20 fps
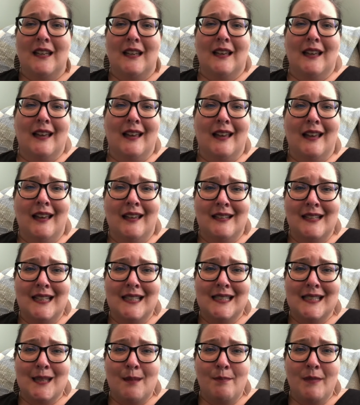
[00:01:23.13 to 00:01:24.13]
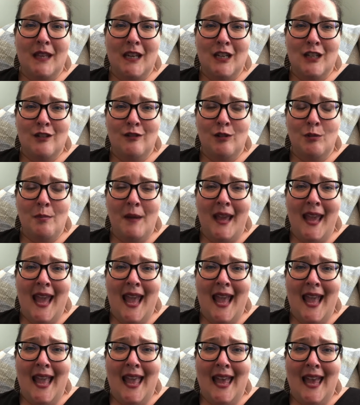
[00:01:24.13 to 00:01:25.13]
uh, need something to do with my
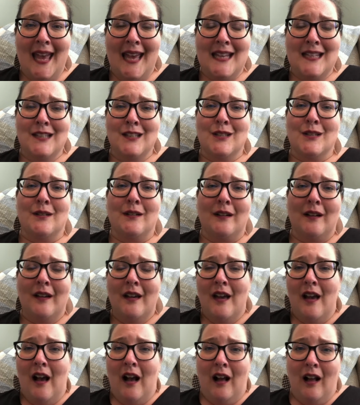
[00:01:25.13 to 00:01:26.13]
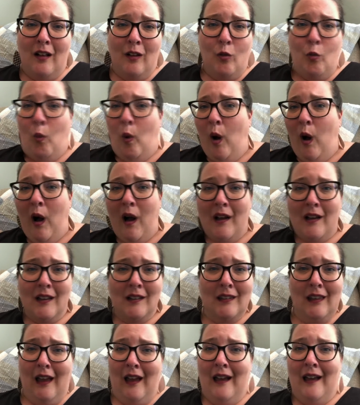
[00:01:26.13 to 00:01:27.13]
hands, or I'll walk a
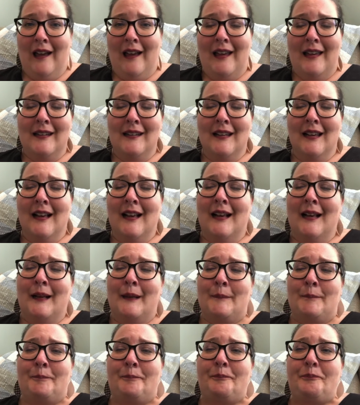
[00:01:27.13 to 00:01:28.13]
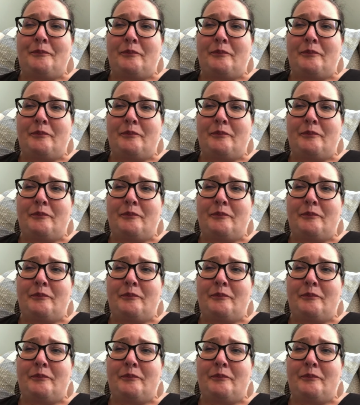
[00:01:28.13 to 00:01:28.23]
lot. Um,